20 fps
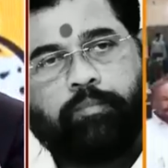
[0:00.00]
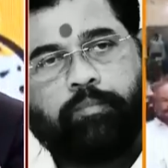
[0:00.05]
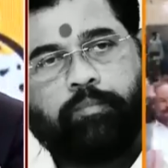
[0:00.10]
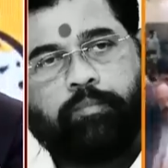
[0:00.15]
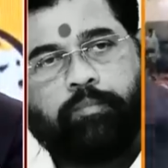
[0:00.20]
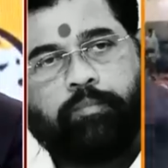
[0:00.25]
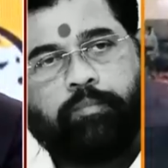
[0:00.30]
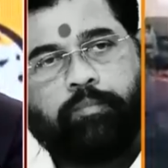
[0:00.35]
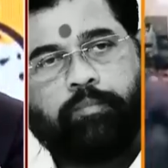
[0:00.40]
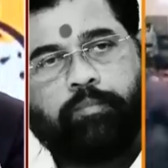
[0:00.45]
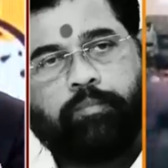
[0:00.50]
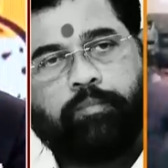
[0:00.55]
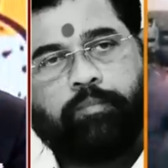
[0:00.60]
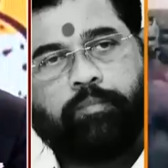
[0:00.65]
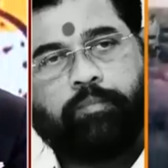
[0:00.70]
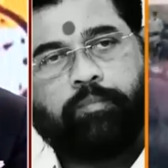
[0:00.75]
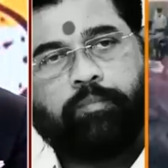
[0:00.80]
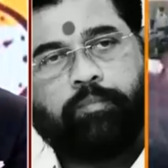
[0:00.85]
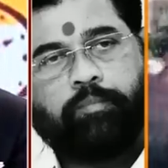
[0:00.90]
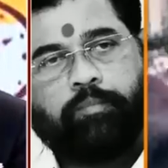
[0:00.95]

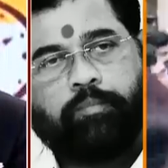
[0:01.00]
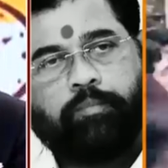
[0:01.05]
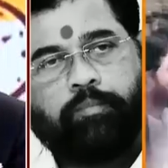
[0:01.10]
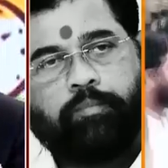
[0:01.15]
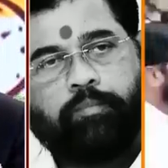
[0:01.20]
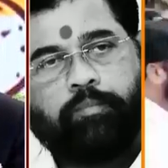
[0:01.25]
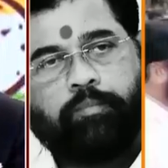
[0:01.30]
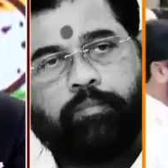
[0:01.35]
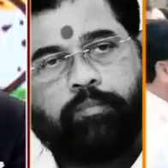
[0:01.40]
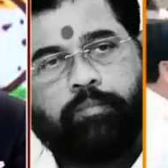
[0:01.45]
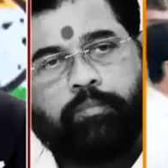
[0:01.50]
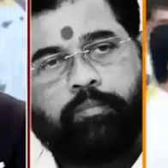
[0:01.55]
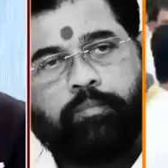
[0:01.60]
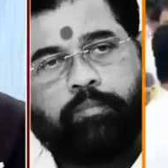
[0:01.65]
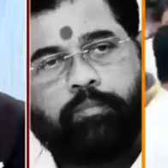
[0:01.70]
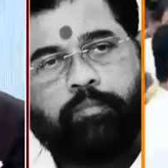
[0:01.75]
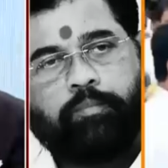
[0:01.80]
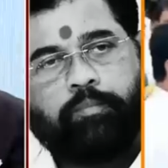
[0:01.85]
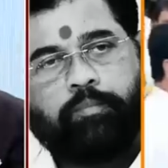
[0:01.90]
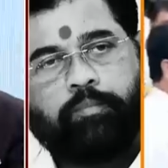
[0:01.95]

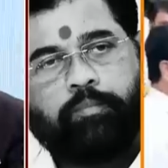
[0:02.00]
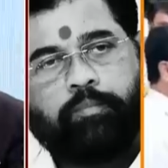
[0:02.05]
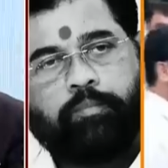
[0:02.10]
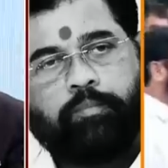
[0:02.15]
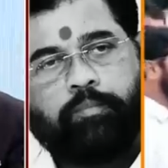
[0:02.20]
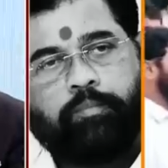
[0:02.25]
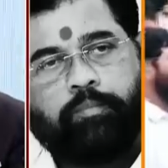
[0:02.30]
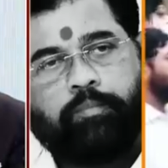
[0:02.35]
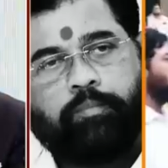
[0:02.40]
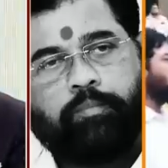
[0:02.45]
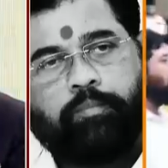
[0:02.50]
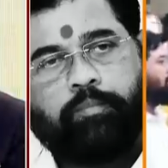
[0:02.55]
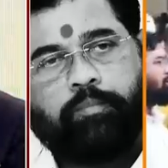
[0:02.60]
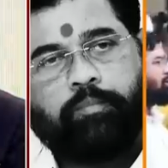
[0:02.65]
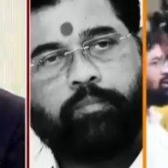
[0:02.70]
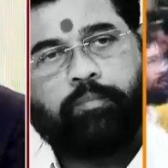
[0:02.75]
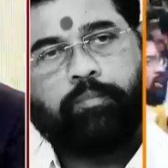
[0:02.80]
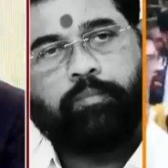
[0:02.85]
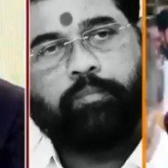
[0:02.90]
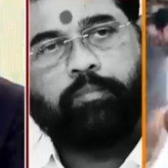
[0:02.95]
(not speaking)